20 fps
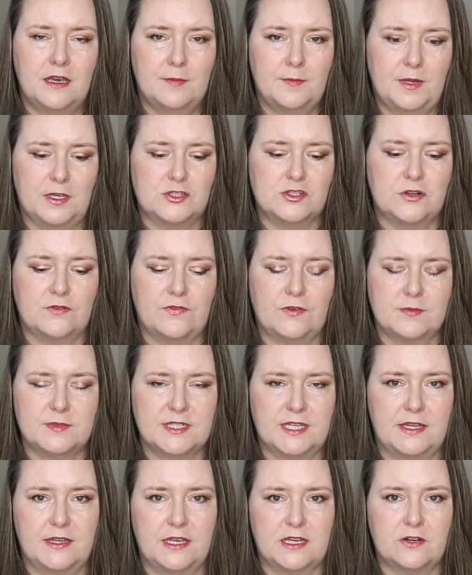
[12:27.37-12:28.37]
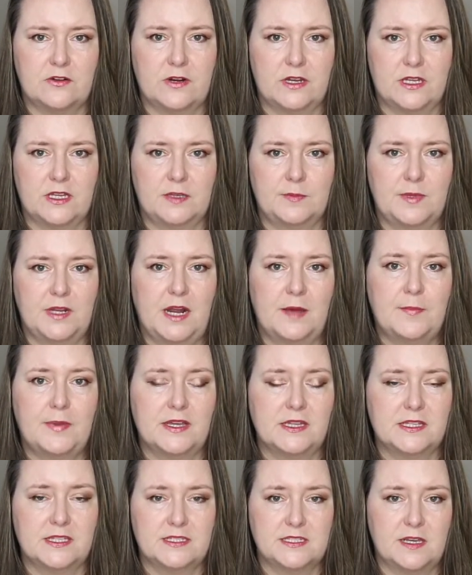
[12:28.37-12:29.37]
not sure if I'm saying that correctly, but I
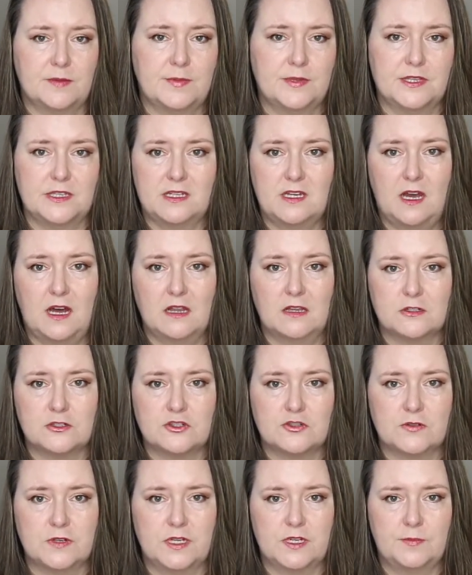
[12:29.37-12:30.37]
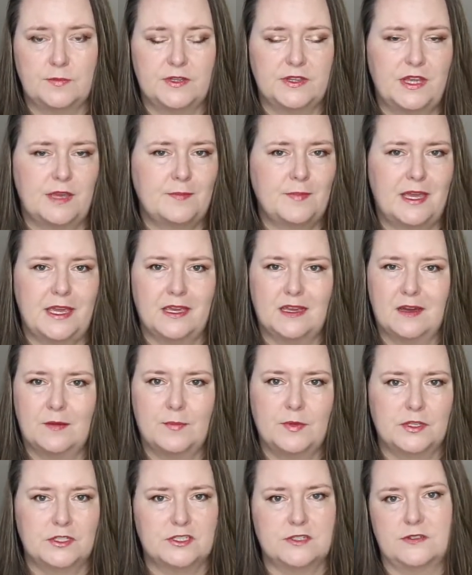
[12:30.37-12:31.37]
picked these up at the Dollar Tree, but they make a
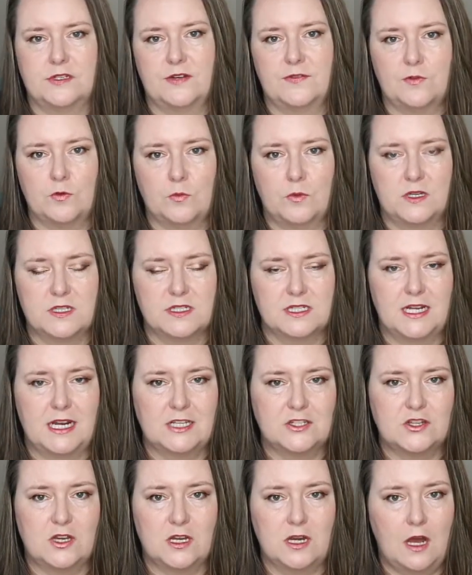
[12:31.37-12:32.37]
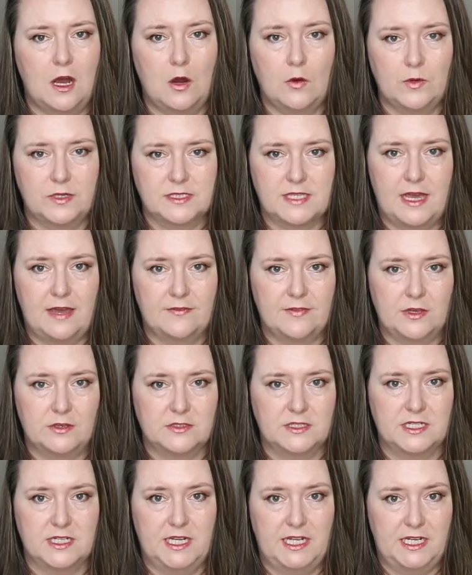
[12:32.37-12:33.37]
bunch of different ones, and I try to always have
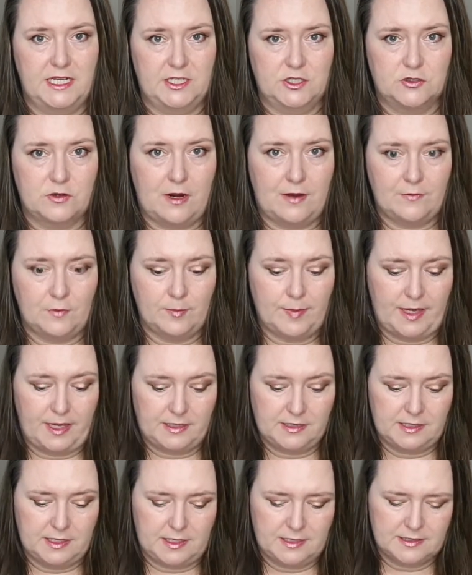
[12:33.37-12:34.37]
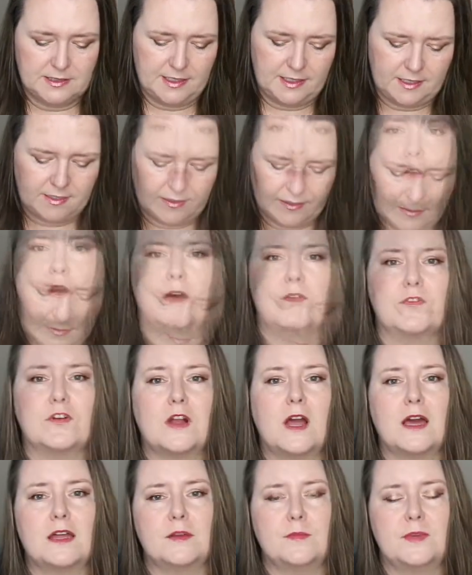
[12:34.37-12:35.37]
those in any travel bag that I take. Oh, I
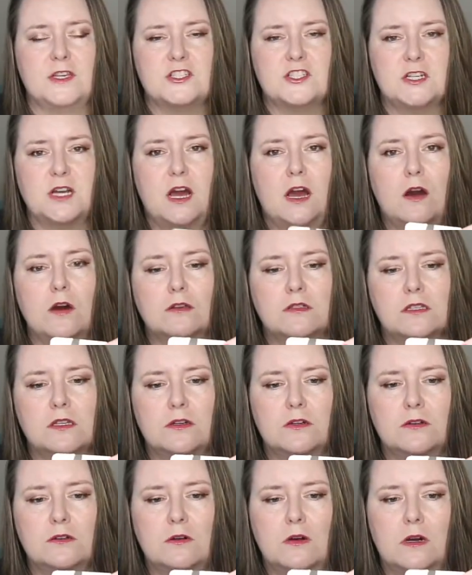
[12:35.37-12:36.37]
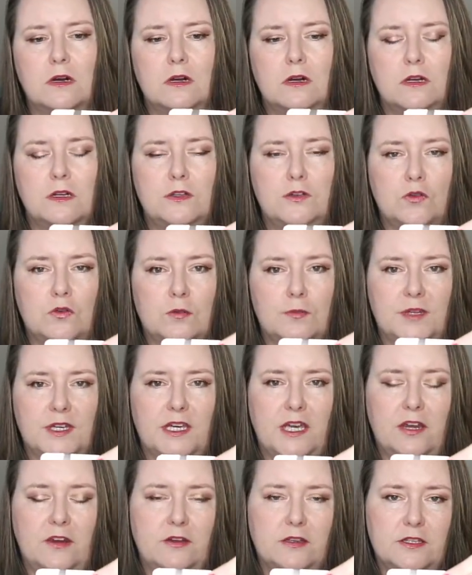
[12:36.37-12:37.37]
forgot to mention, I also normally
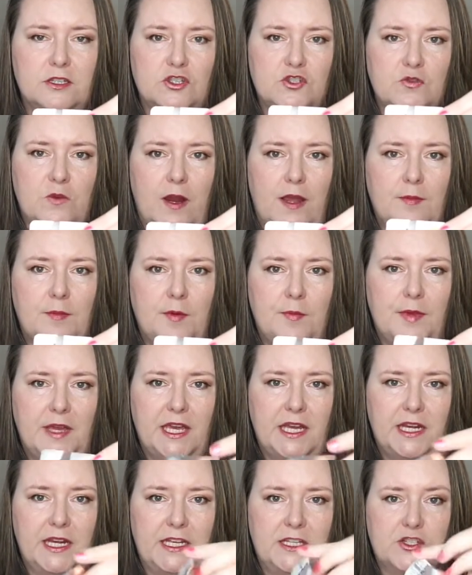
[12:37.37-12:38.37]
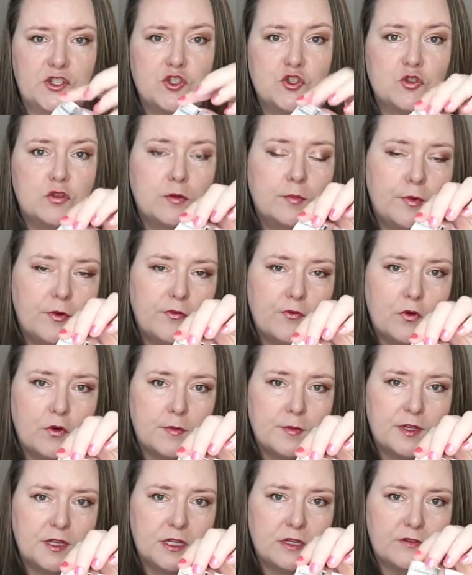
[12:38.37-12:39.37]
carry the Dramamine and chewable
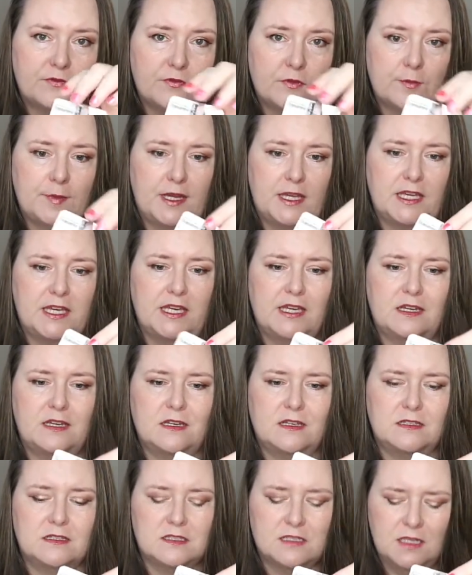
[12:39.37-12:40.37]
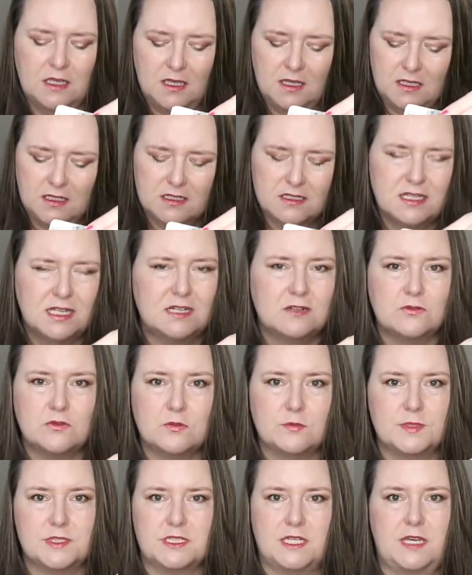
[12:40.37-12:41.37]
formula for my kids because they don't
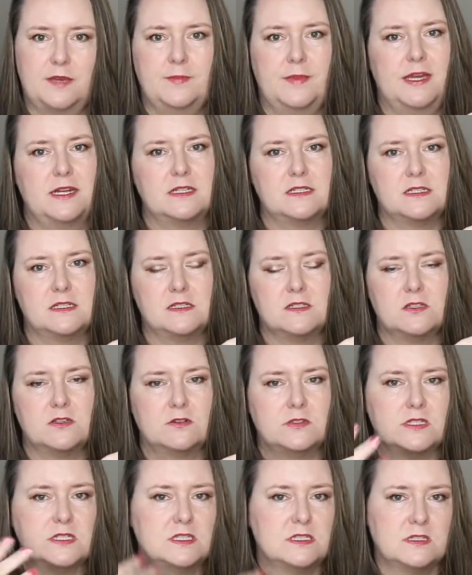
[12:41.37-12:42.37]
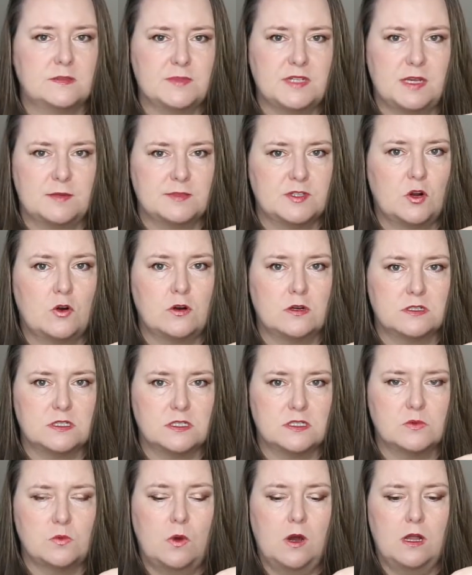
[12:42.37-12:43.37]
normally take medicine, so it's sometimes hard to
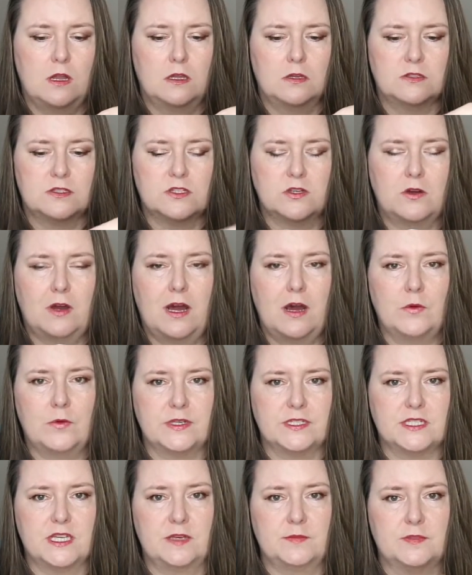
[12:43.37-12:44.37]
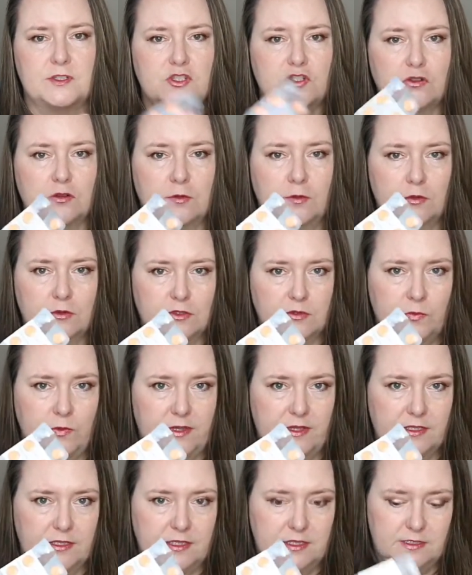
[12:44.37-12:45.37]
swallow. So I always keep the chewables
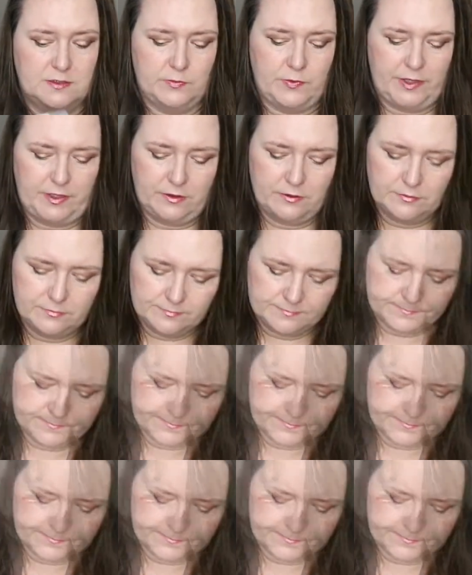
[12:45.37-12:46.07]
with us as well.